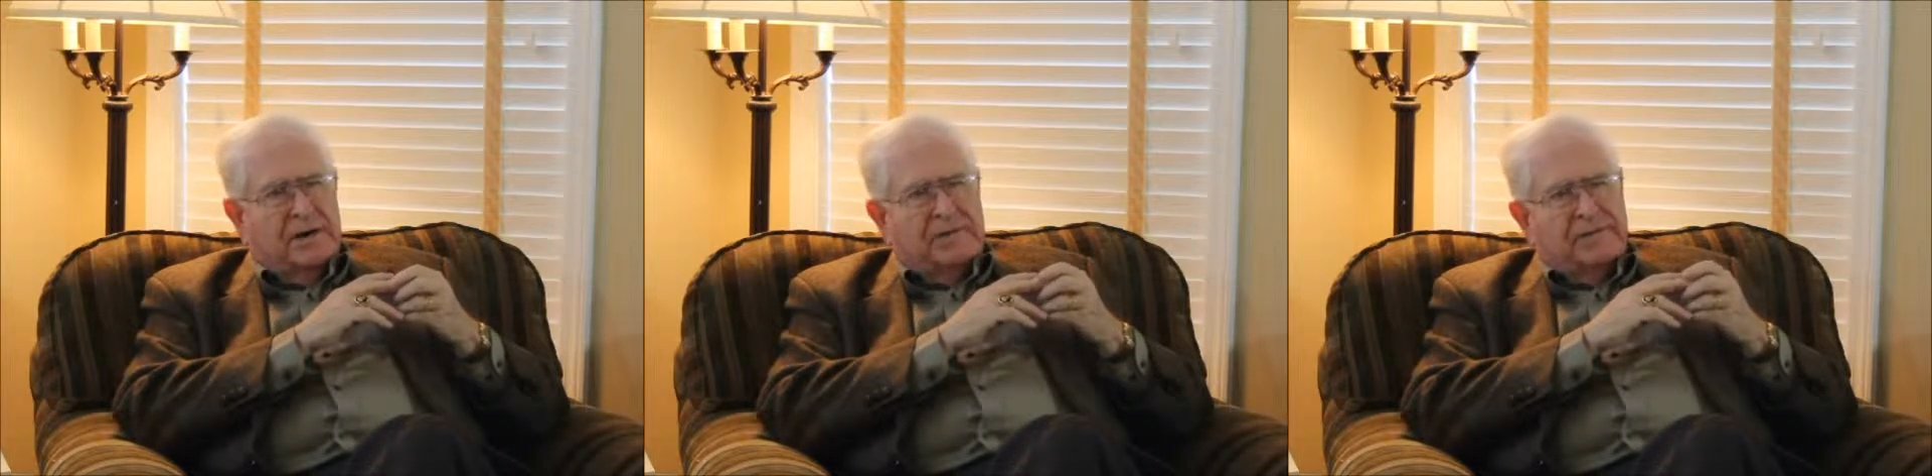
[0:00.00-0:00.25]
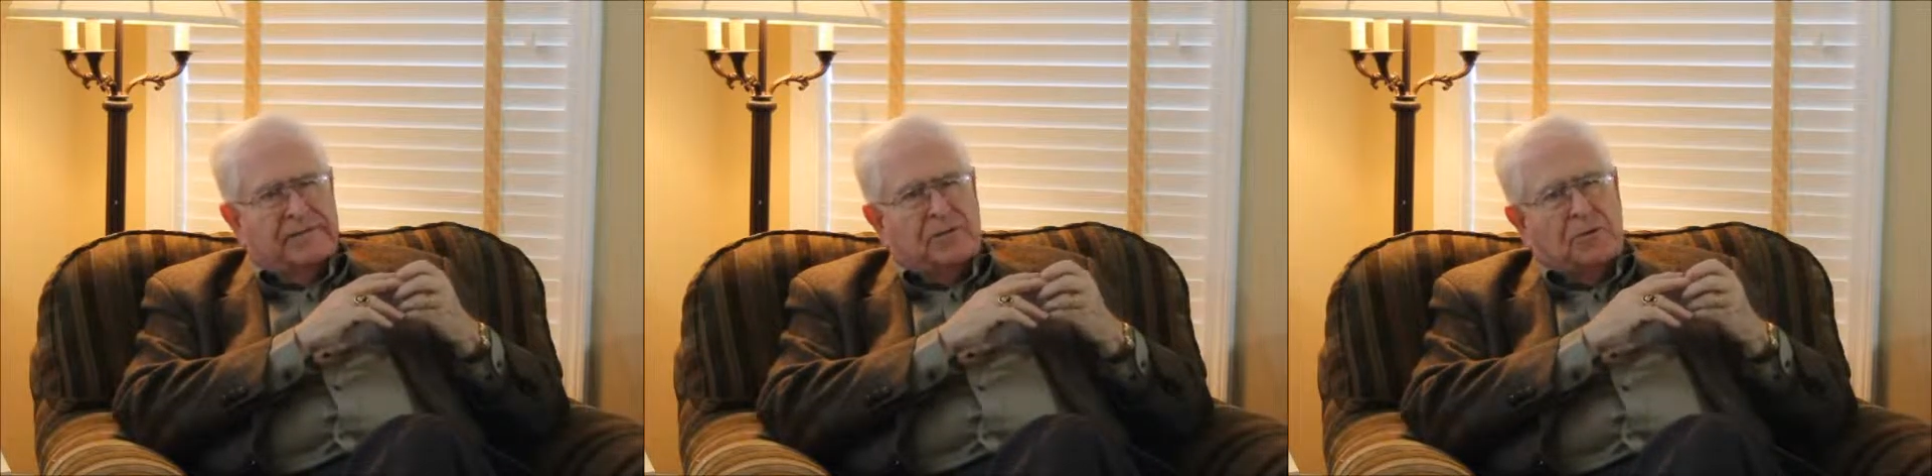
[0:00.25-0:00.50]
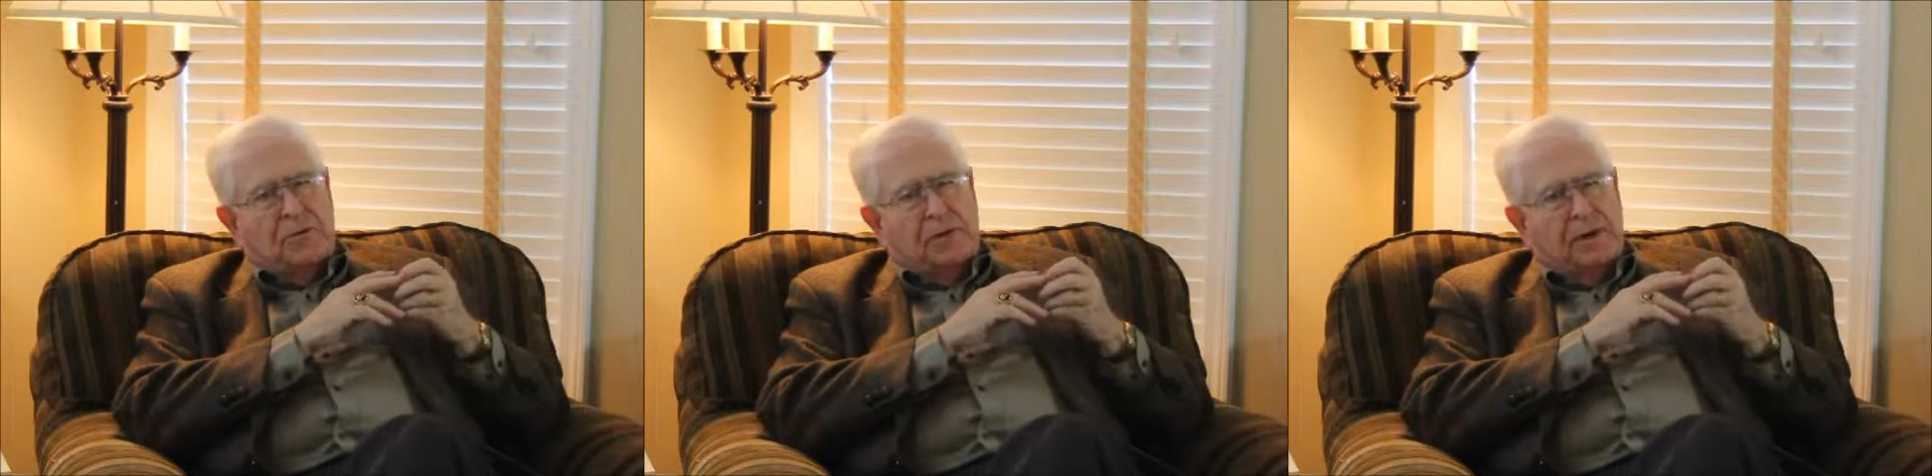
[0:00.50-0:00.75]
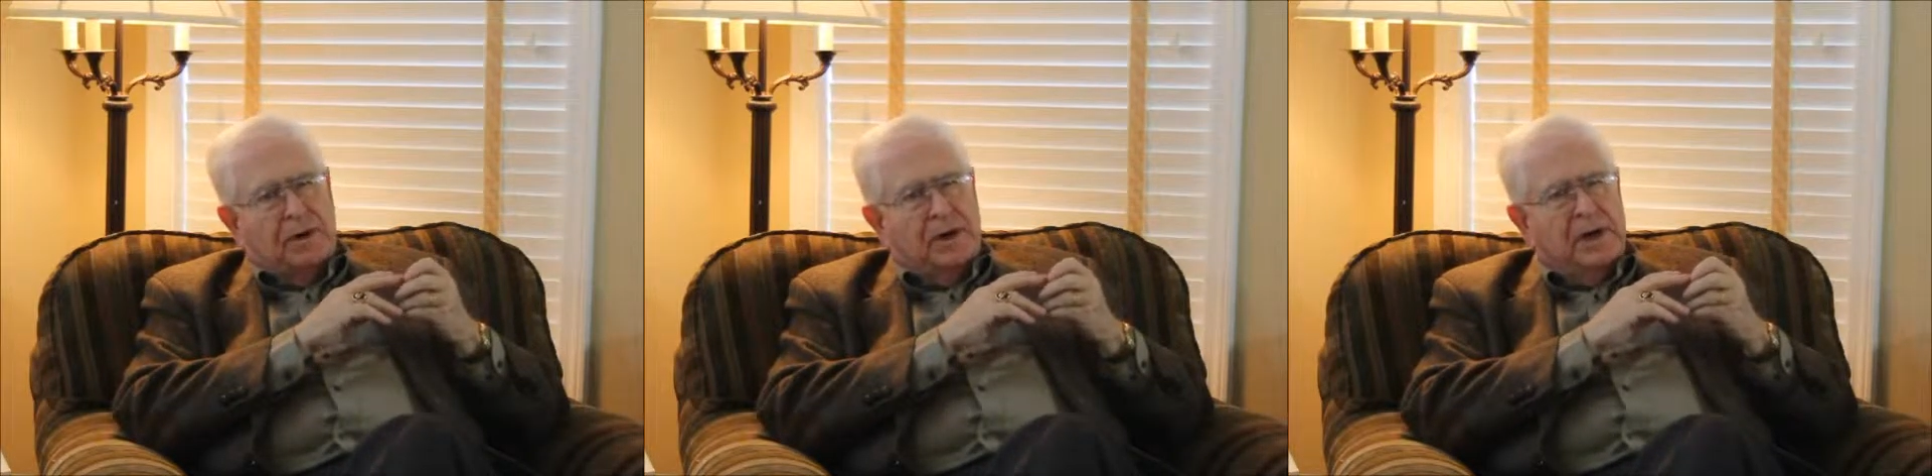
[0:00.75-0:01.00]

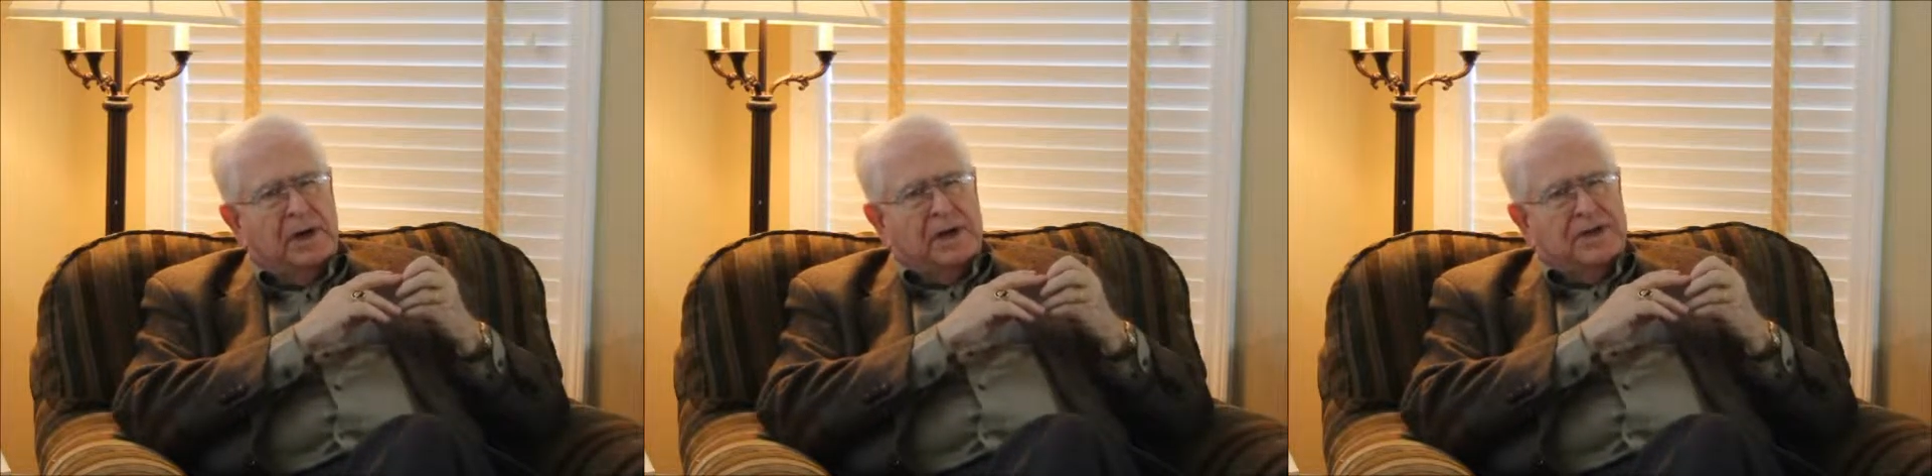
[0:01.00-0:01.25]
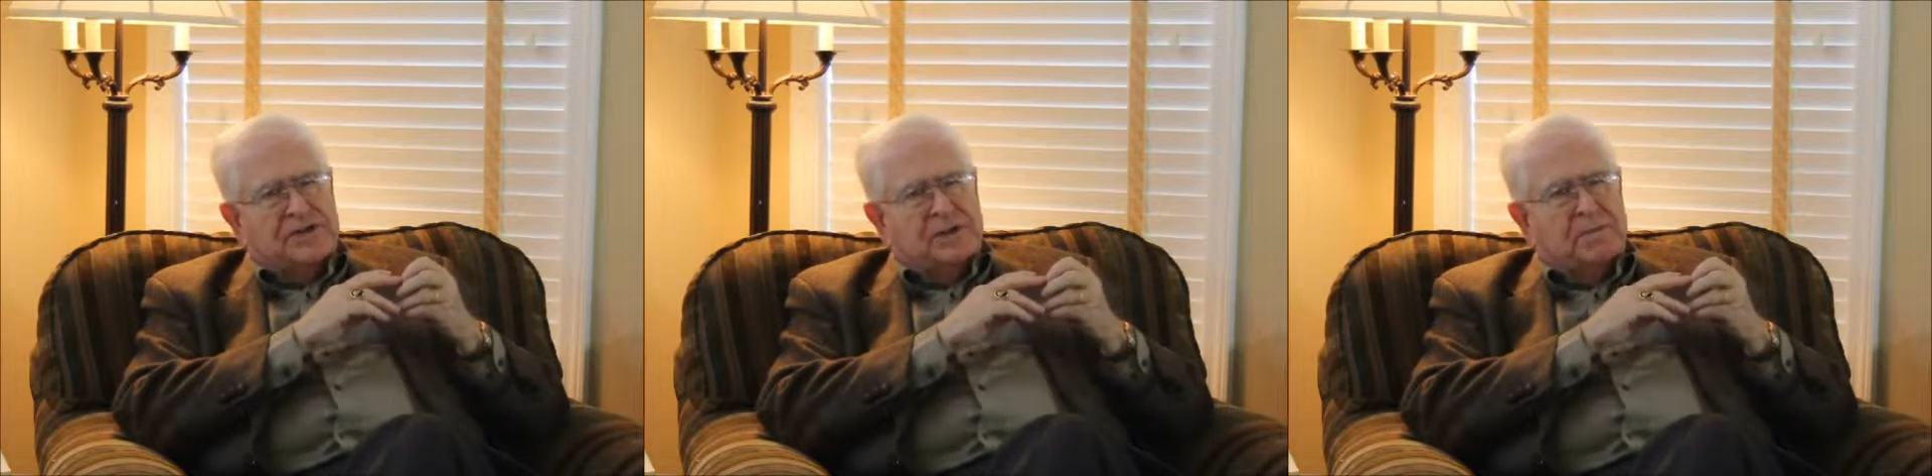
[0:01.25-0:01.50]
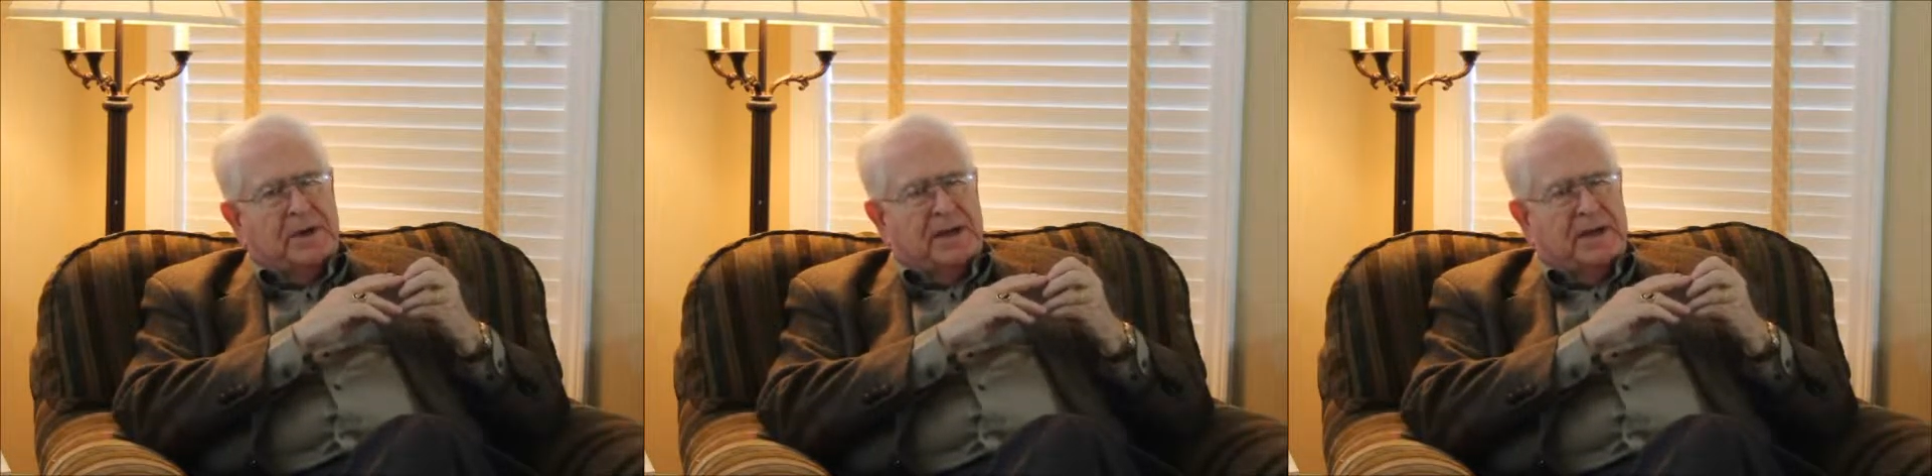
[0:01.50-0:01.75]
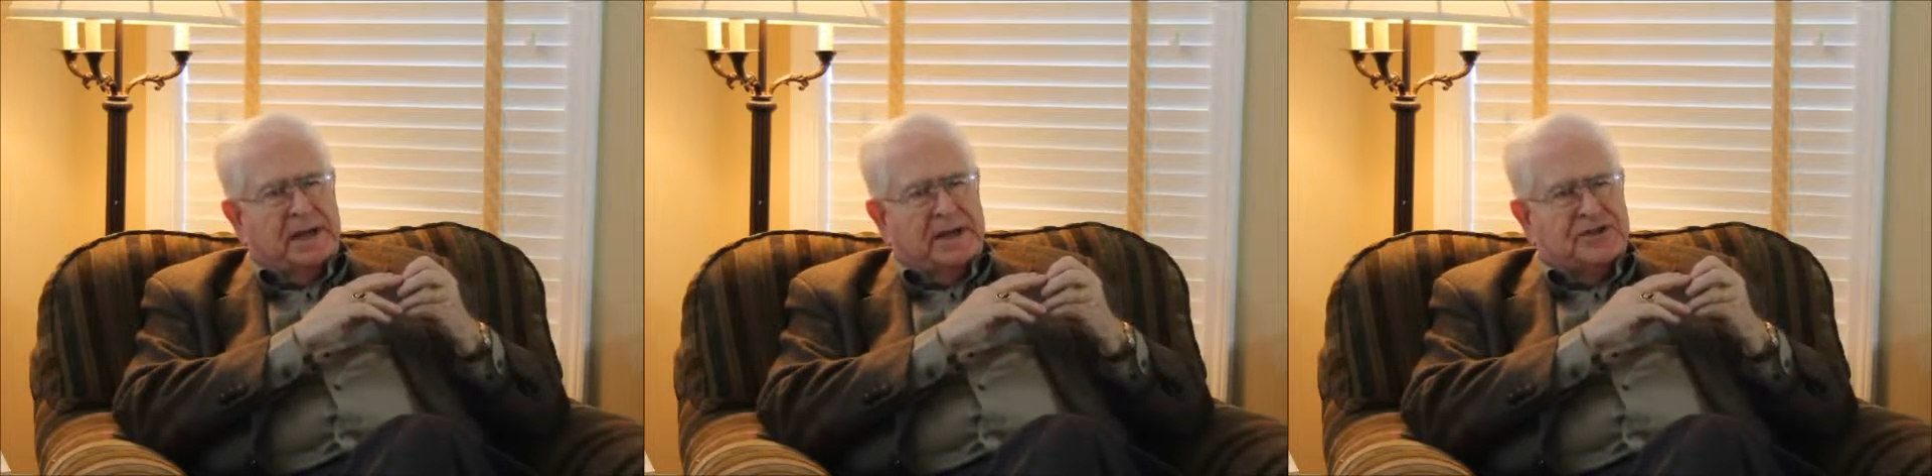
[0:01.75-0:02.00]
for somebody
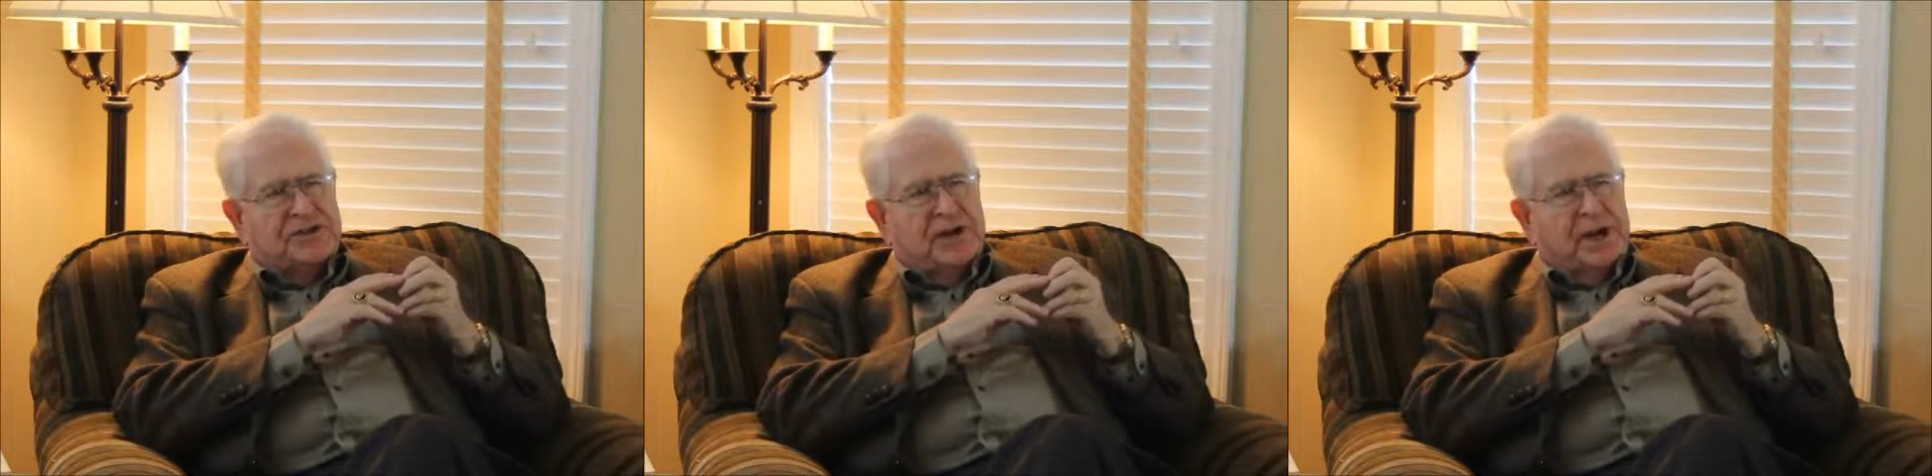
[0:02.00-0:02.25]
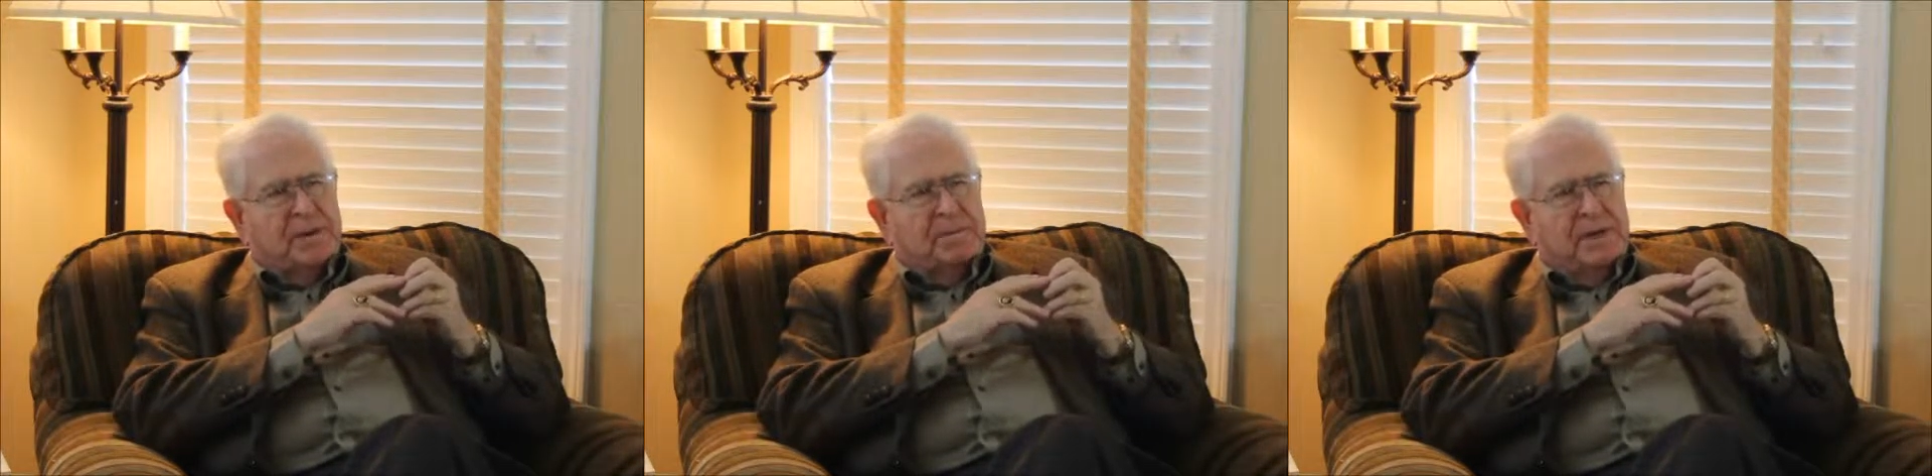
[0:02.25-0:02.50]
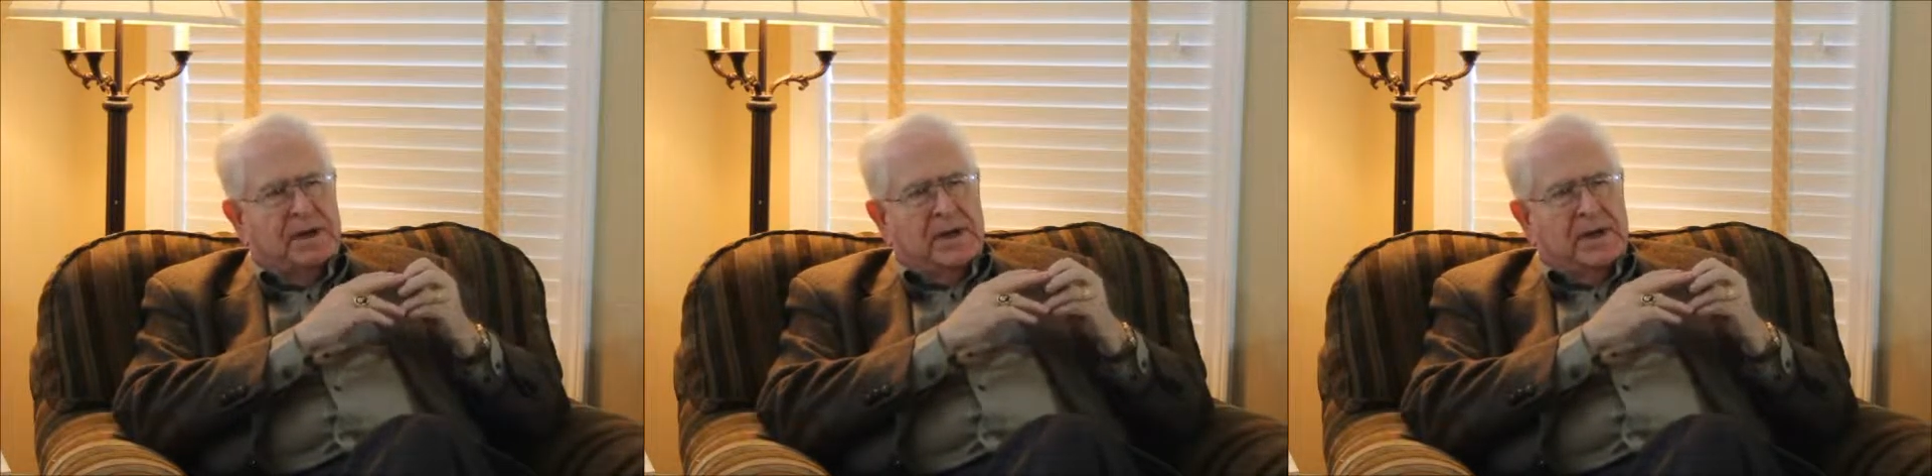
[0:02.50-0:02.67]
like Sam